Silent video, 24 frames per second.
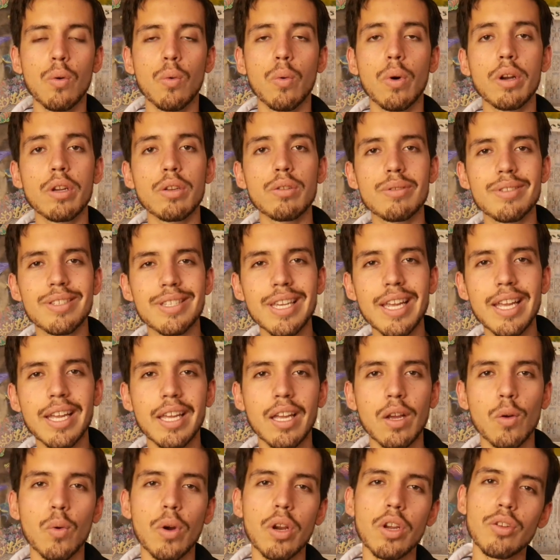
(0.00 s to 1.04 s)
Were you
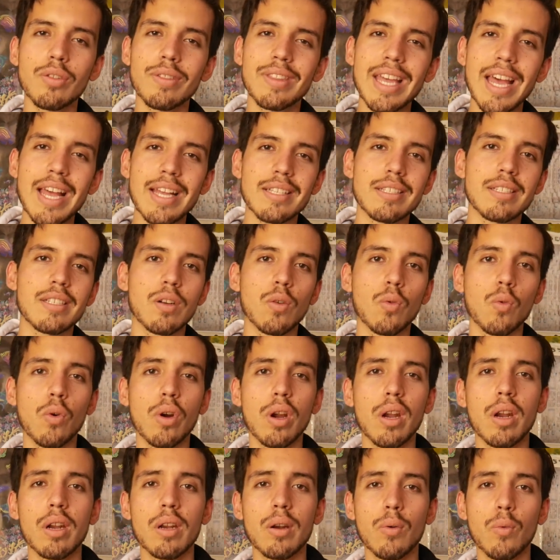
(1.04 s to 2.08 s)
singing? Were you dancing?
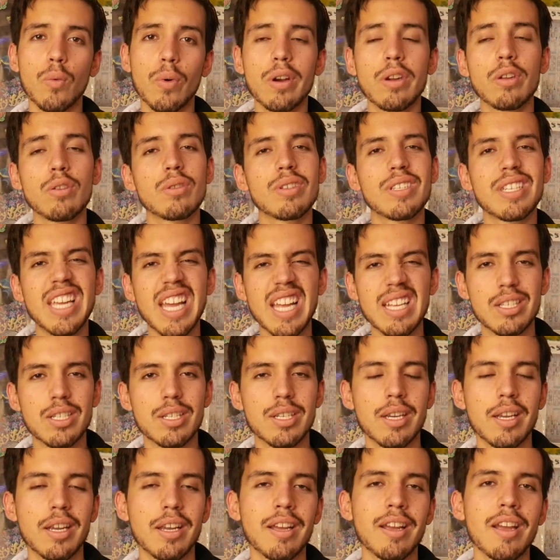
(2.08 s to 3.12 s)
Were, were you
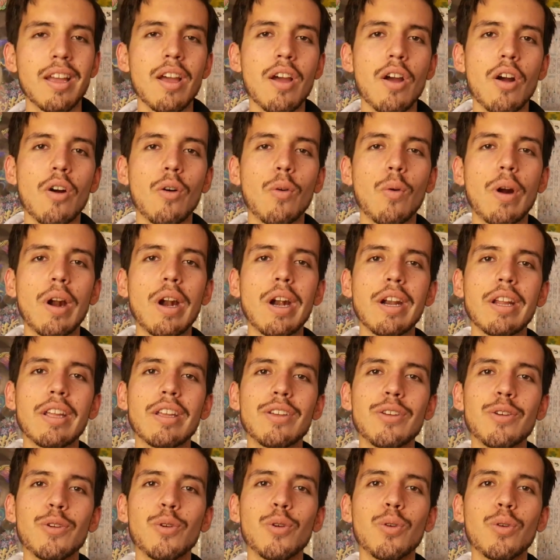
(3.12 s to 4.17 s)
sketching? where
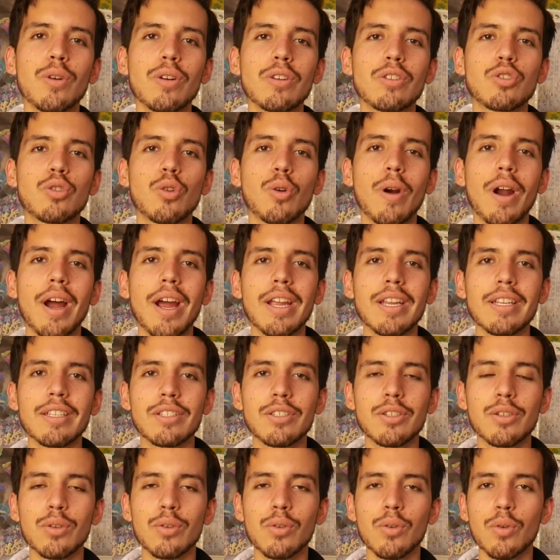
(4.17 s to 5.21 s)
you trying
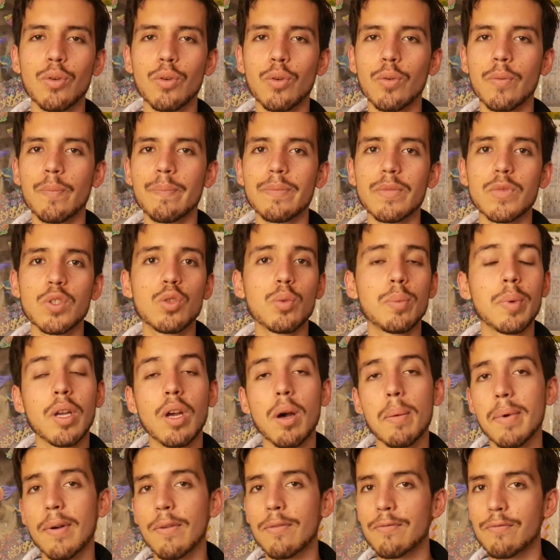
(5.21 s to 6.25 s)
to to
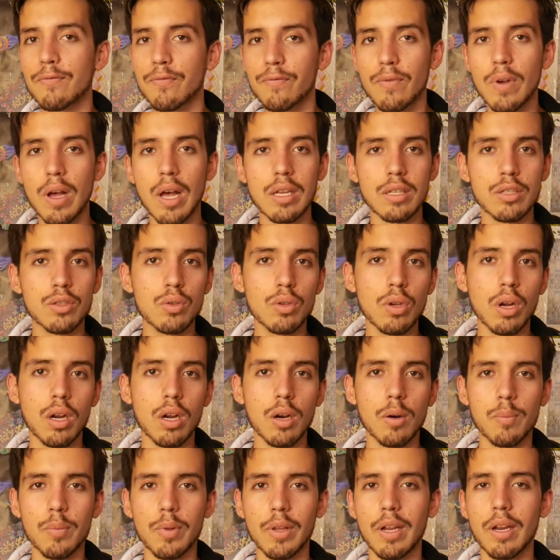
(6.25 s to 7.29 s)
become a, a
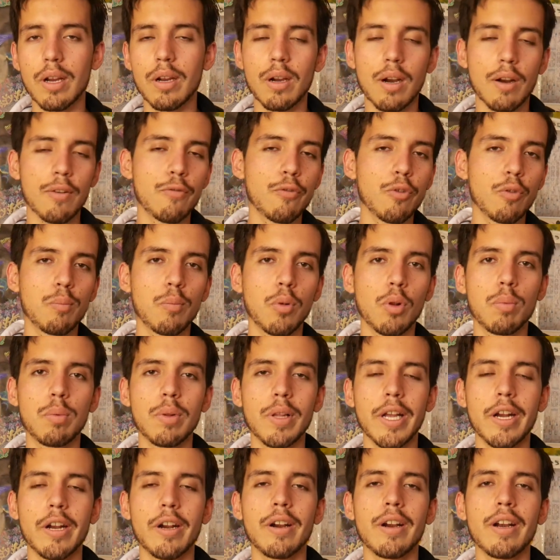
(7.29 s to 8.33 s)
soccer player, a football
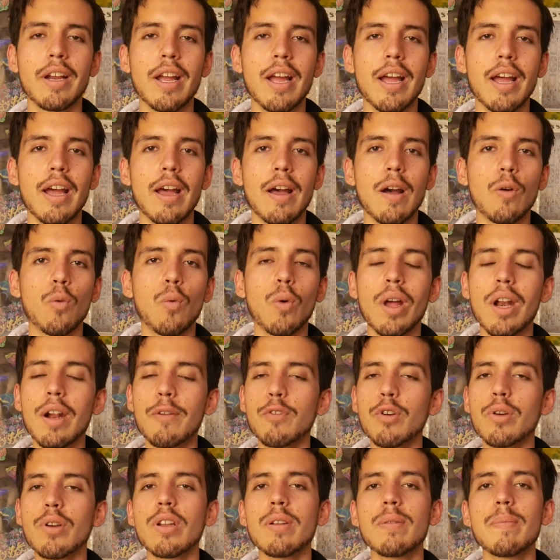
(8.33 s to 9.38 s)
player,
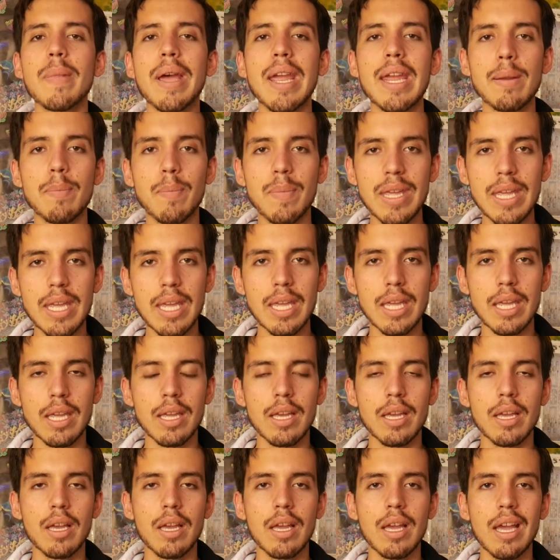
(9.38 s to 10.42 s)
whatever it may be,
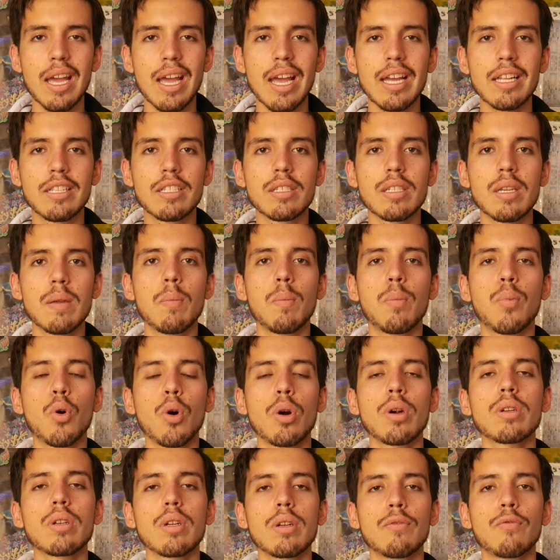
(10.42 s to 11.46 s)
it's
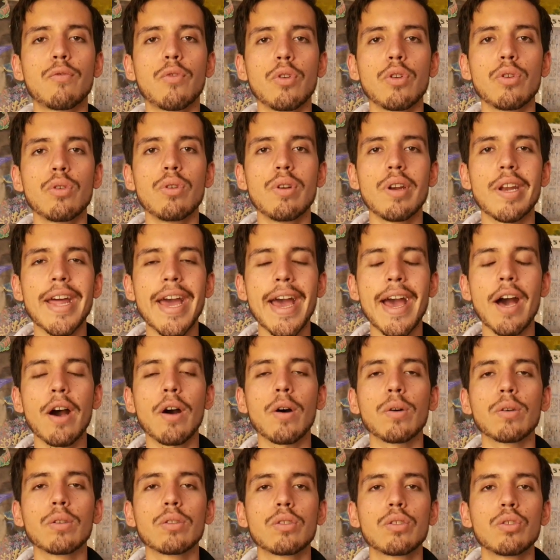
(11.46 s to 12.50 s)
important for you
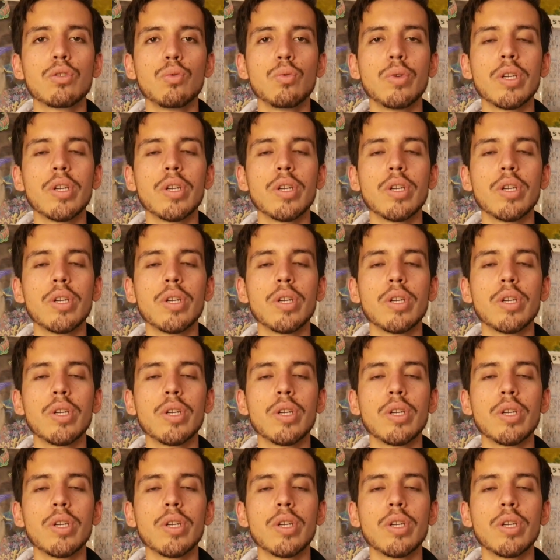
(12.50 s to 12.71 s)
now to